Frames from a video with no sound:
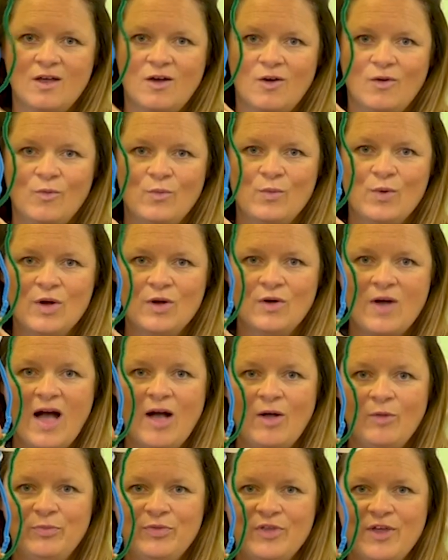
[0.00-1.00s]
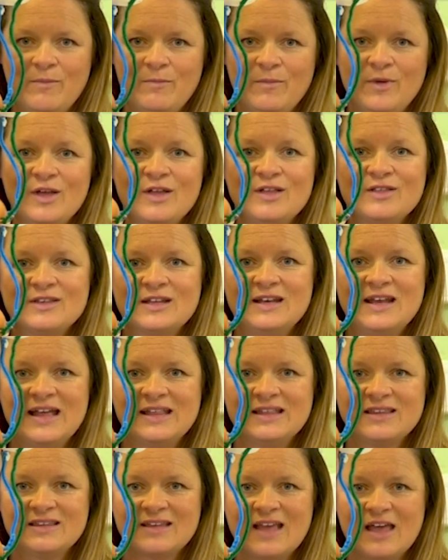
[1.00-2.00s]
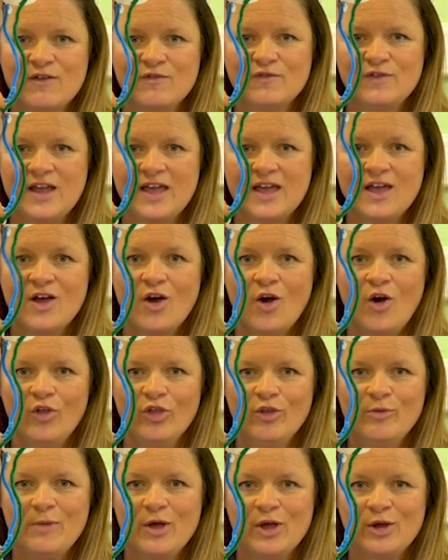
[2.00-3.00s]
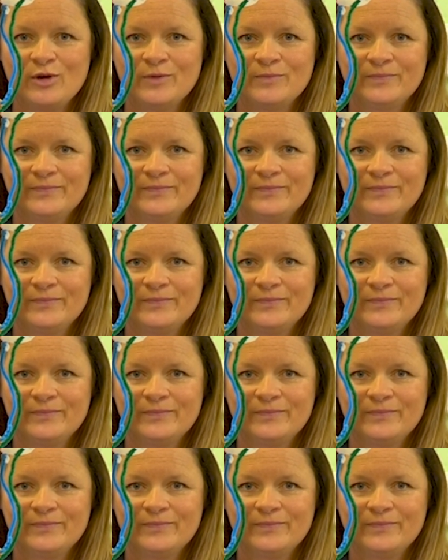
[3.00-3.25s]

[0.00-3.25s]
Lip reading: will help them to land safely on the moon.